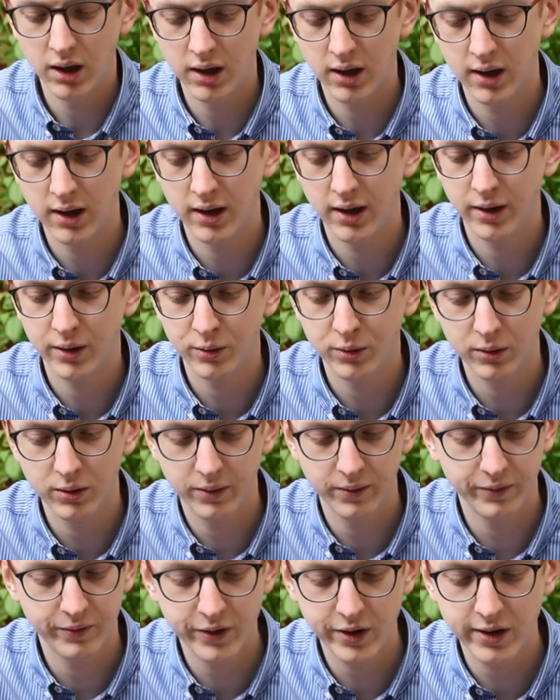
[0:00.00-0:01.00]
Uh,
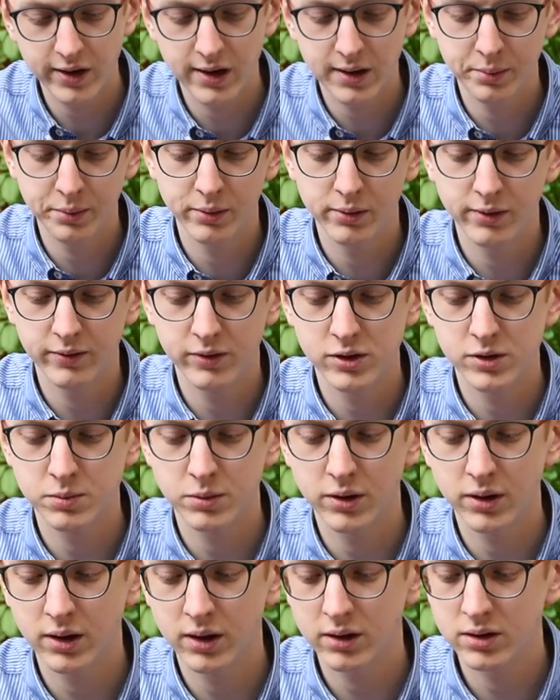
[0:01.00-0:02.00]
very happy with this
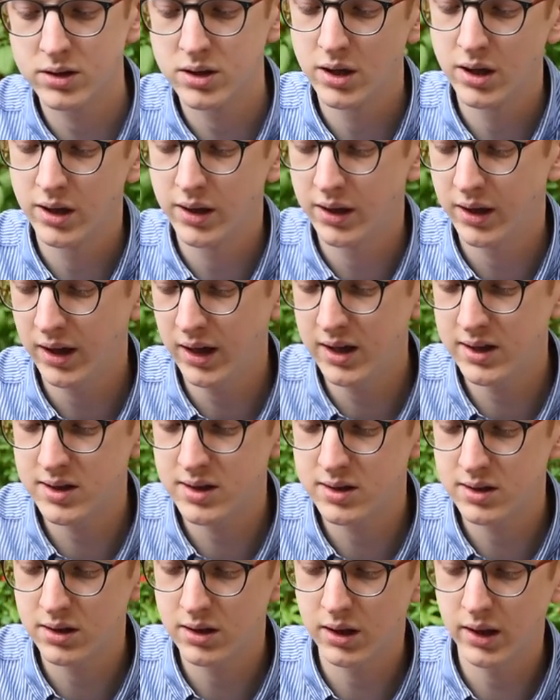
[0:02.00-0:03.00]
product,
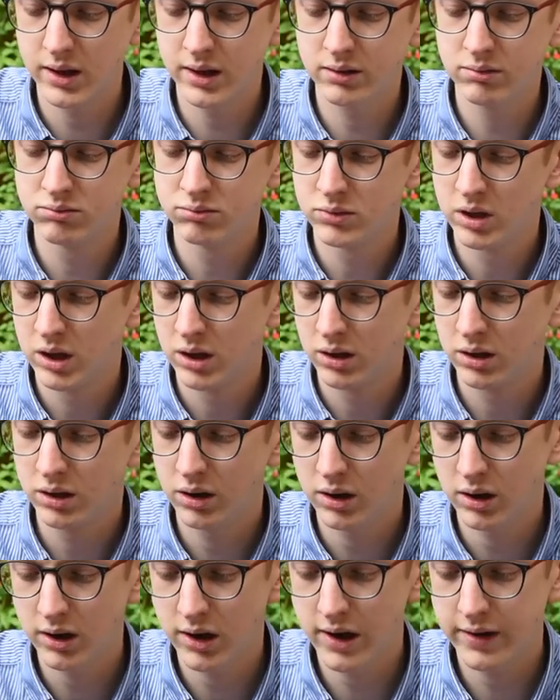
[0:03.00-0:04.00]
easy to clean,
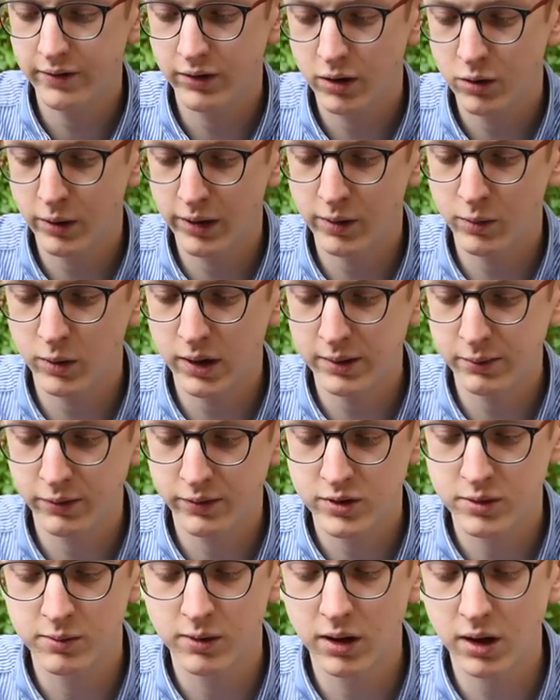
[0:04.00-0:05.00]
I gave it a quick wipe
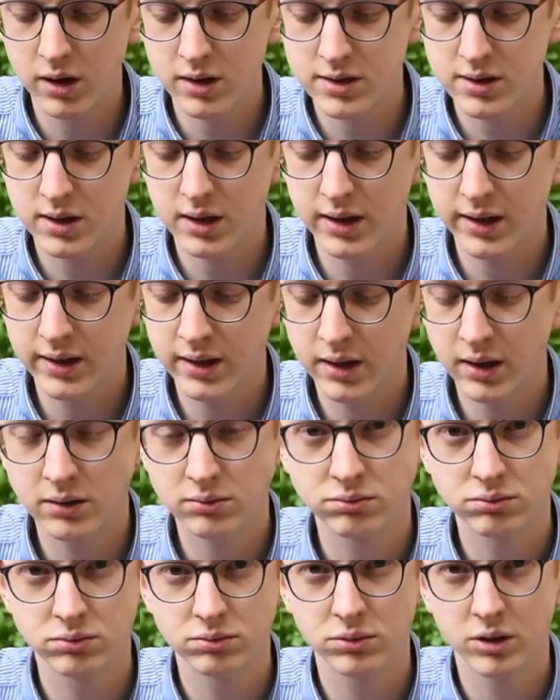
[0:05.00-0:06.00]
with some glass cleaner,
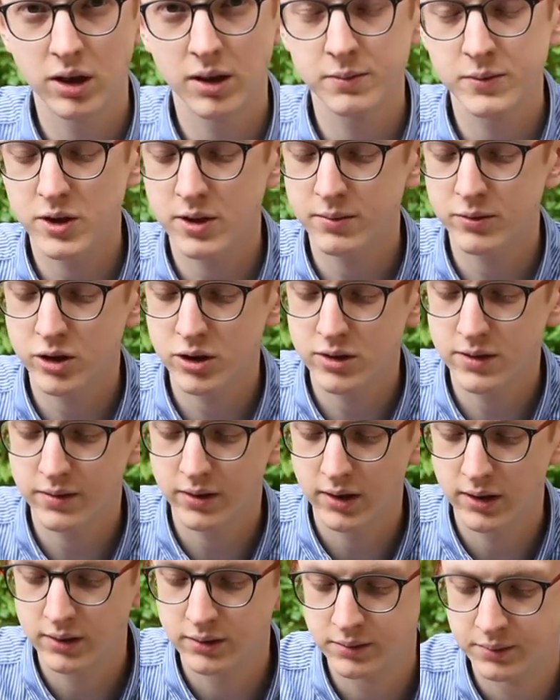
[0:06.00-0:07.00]
comes up just
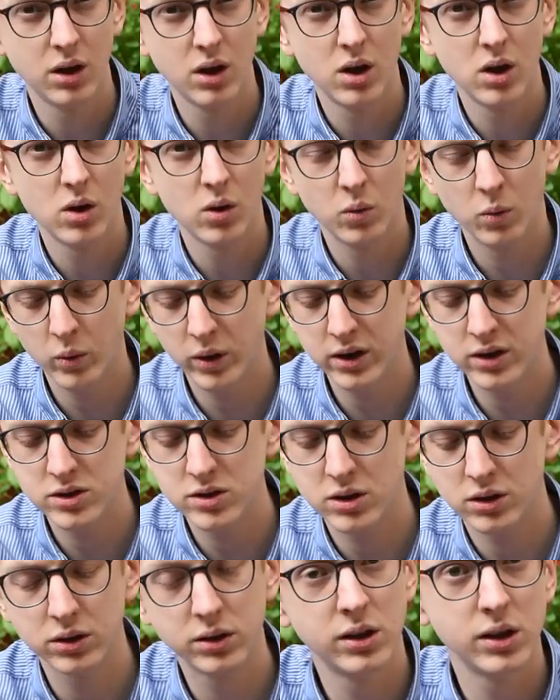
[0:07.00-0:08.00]
fine. When
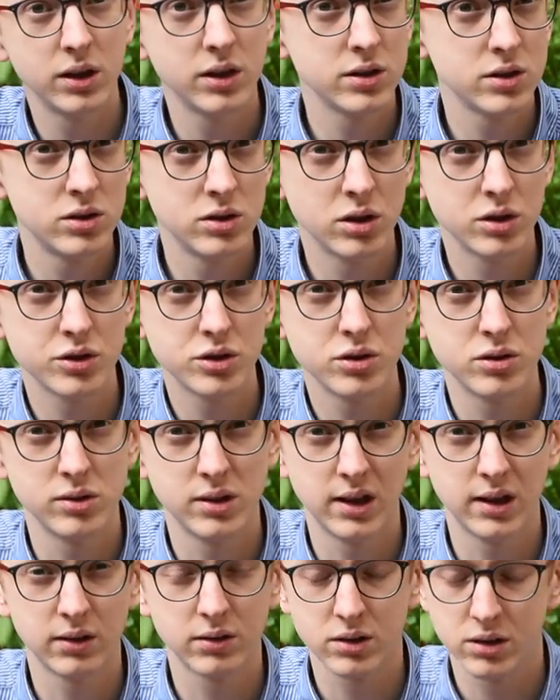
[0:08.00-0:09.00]
it's on, it's not too
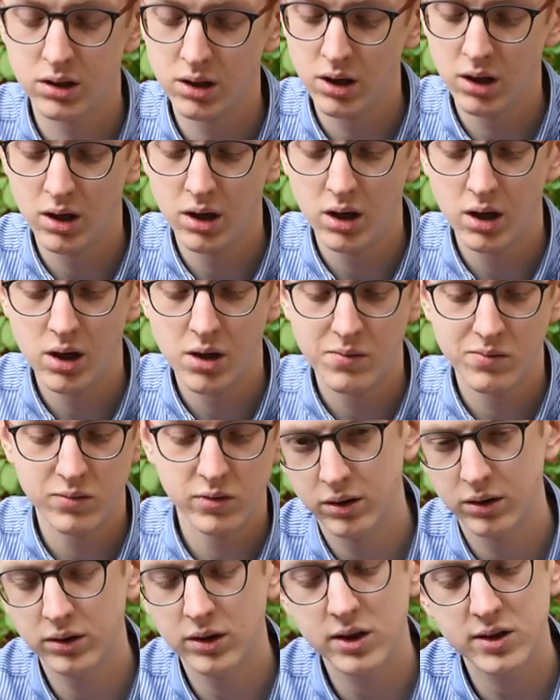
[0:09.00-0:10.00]
loud,
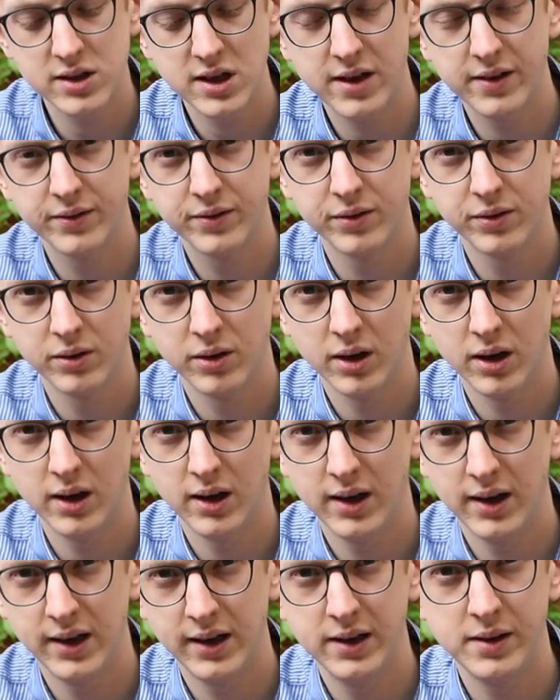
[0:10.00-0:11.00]
it does have
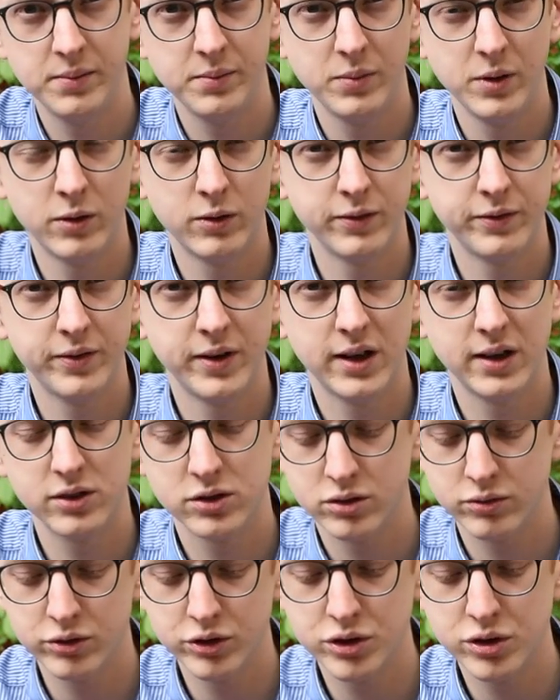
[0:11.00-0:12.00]
an inbuilt fan
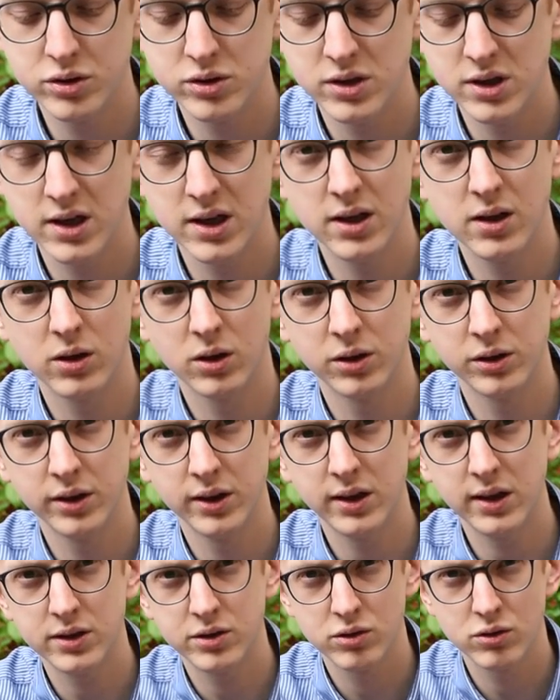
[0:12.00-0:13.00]
to reduce the heat on
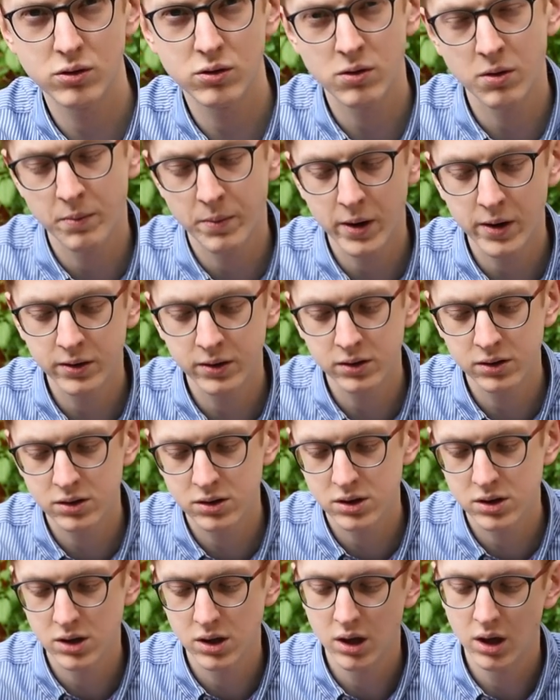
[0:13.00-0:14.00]
the electrical
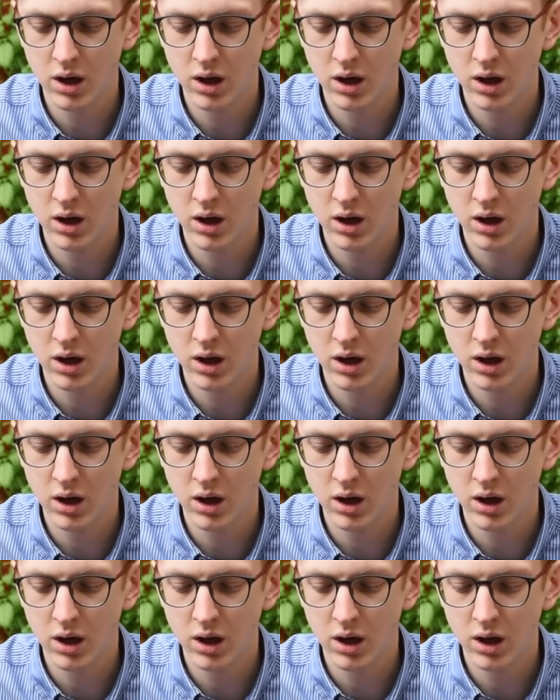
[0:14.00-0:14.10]
components,